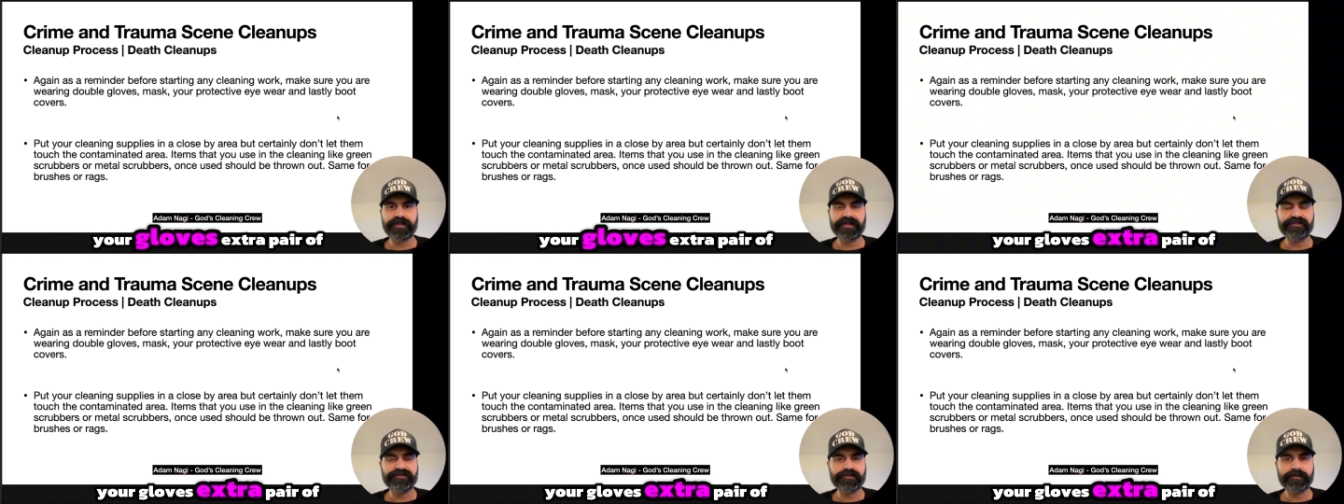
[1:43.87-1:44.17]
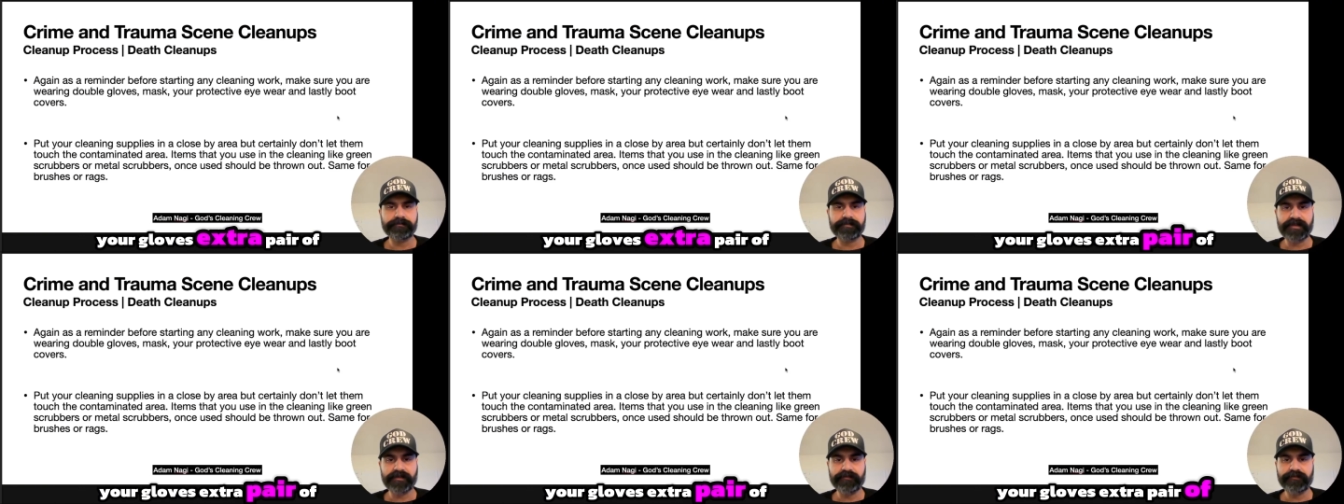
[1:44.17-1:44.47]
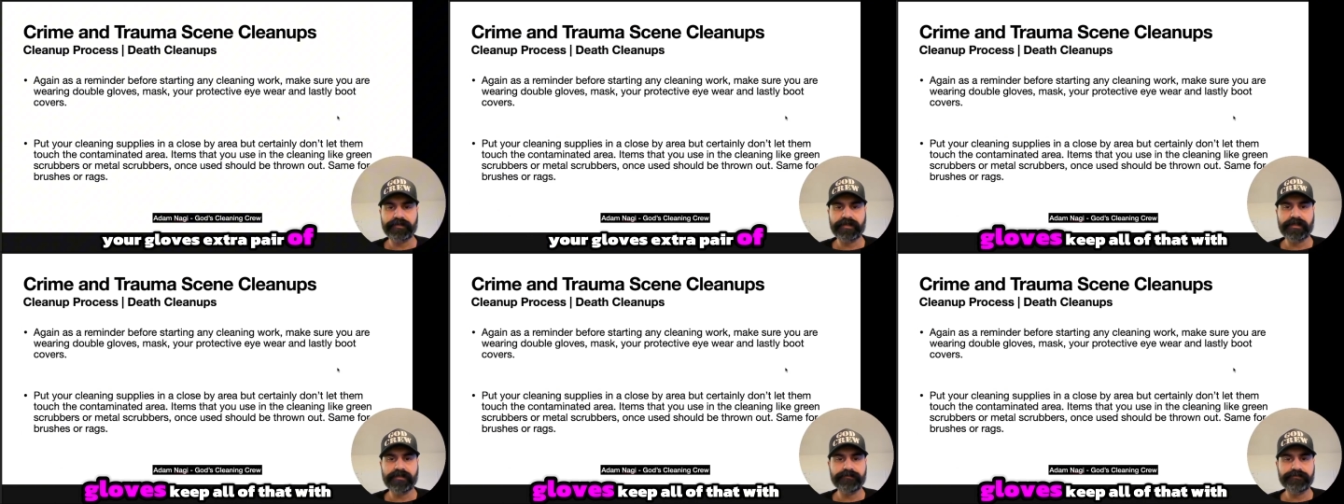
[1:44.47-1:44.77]
extra pair
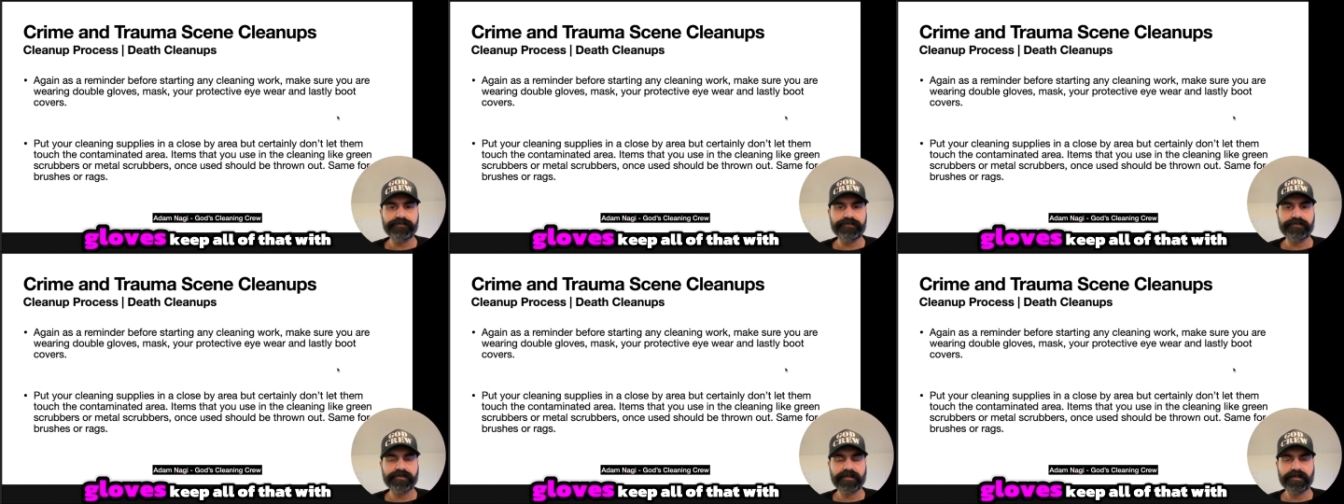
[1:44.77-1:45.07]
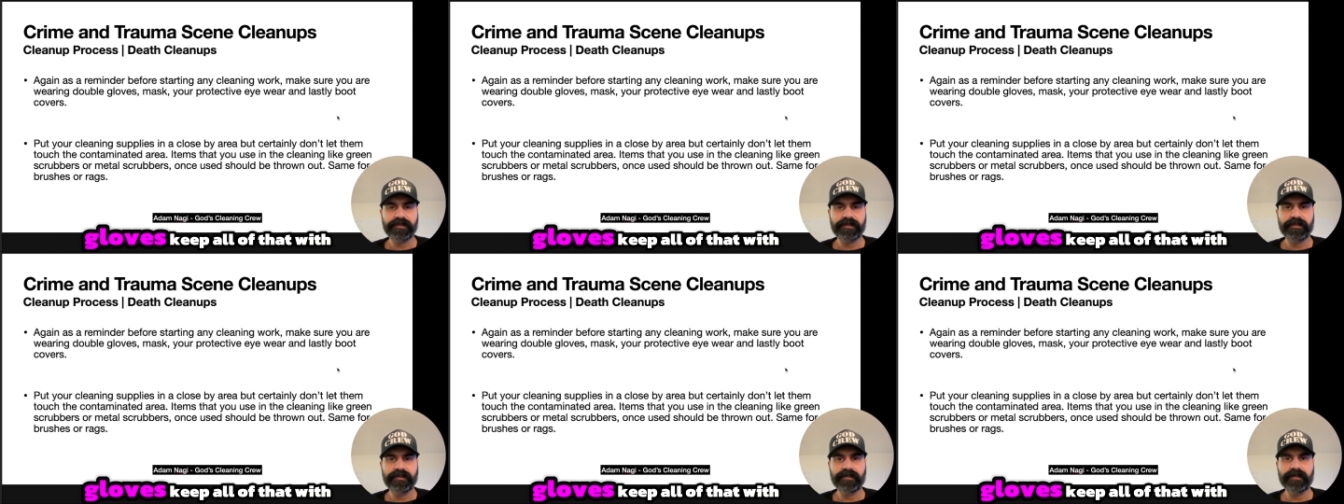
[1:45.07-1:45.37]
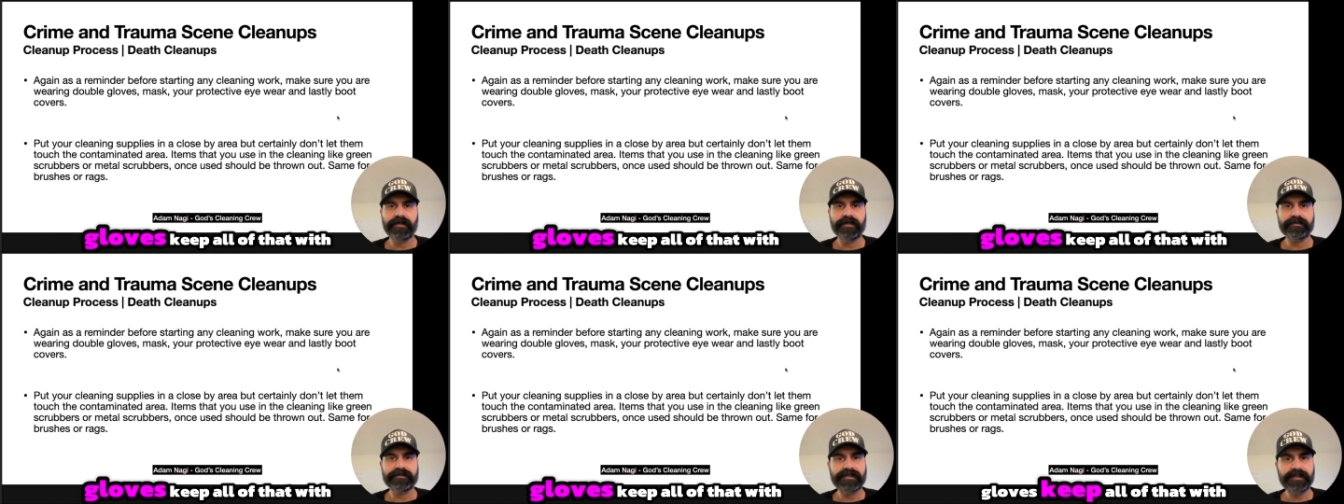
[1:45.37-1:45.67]
of gloves.
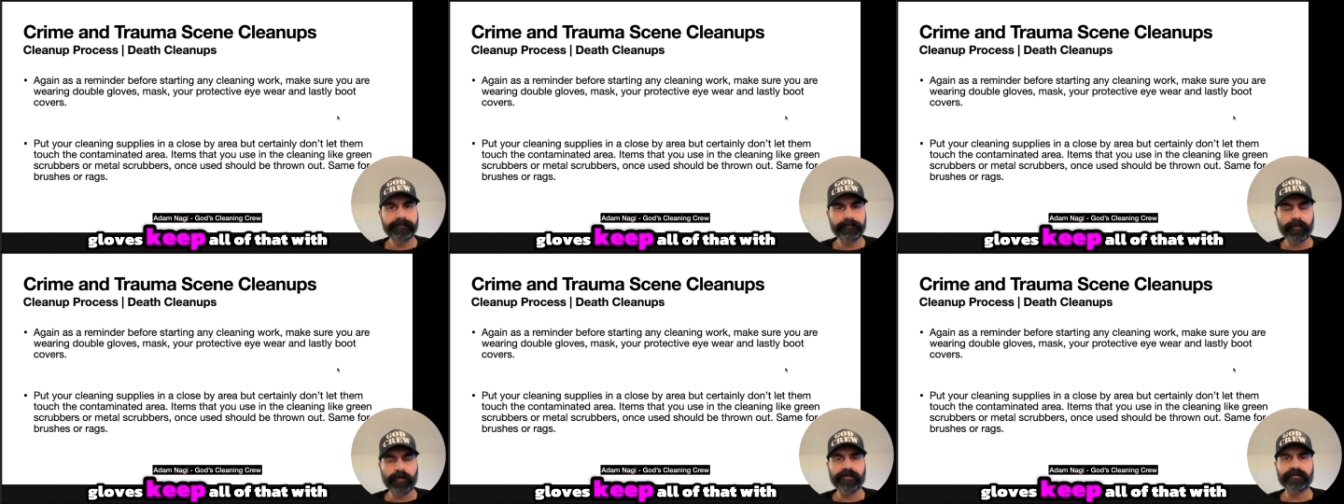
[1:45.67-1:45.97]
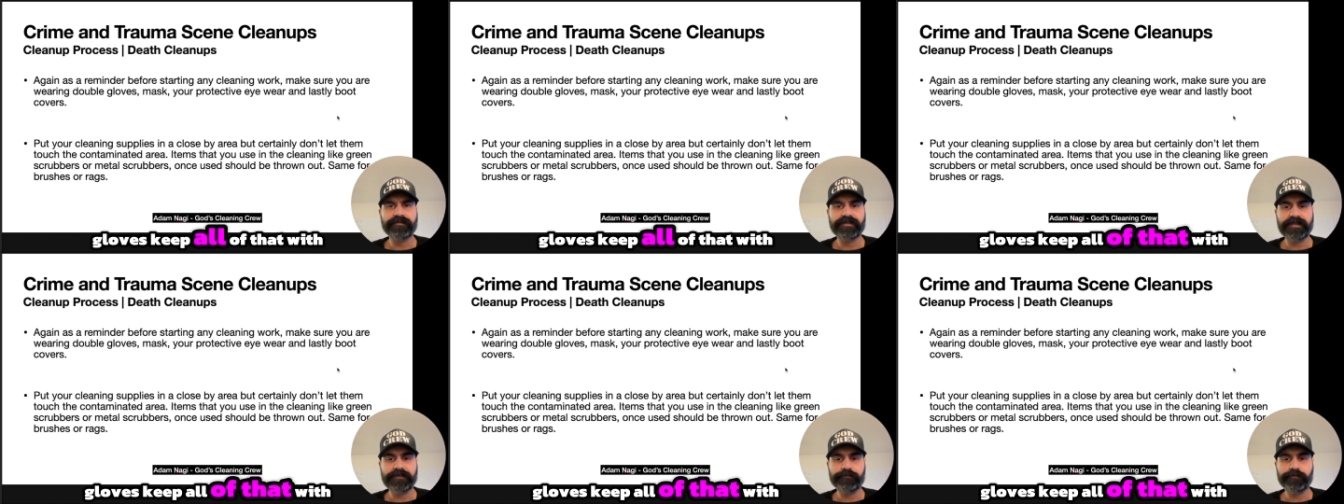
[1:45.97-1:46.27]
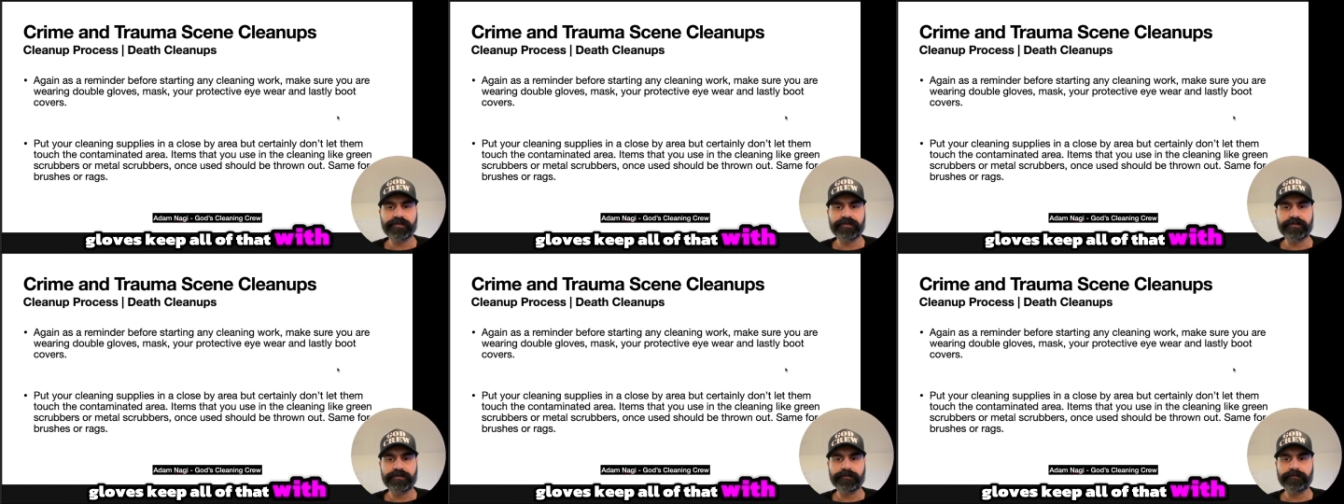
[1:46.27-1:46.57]
Keep all of that
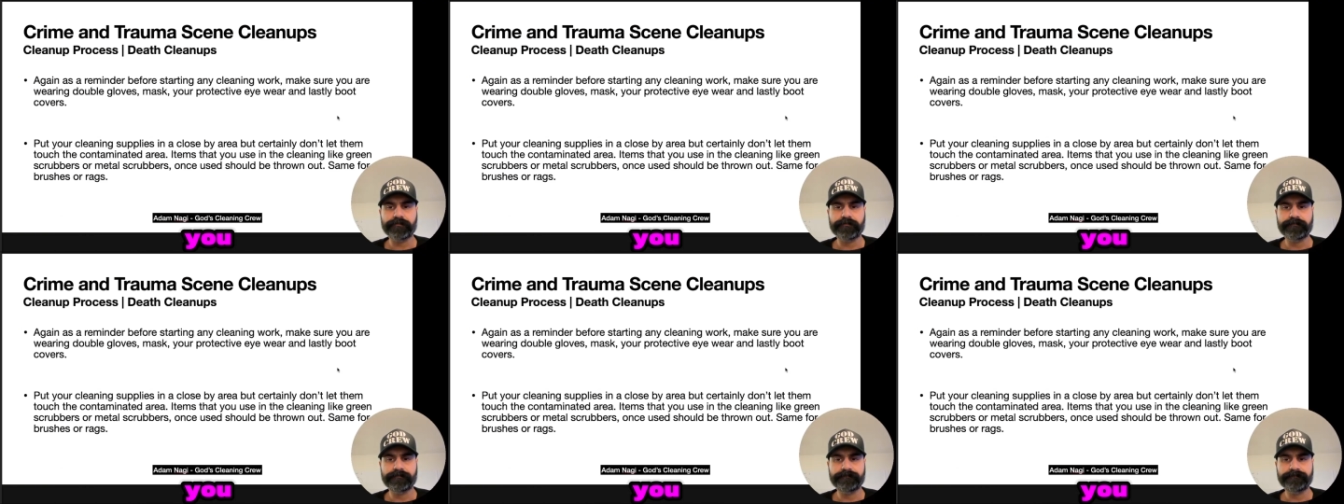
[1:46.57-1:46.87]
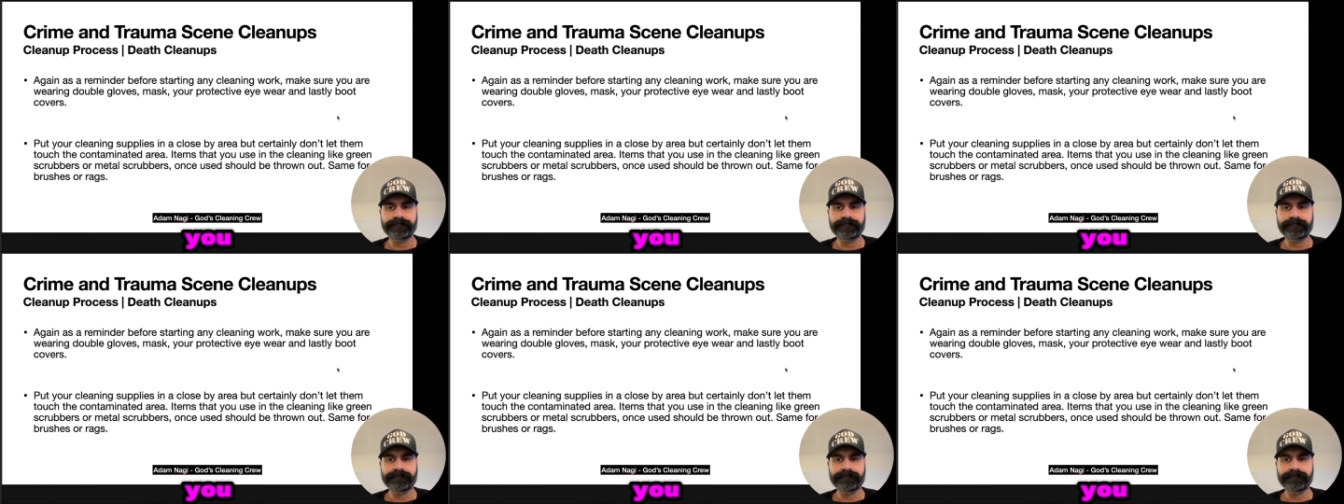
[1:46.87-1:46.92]
with you.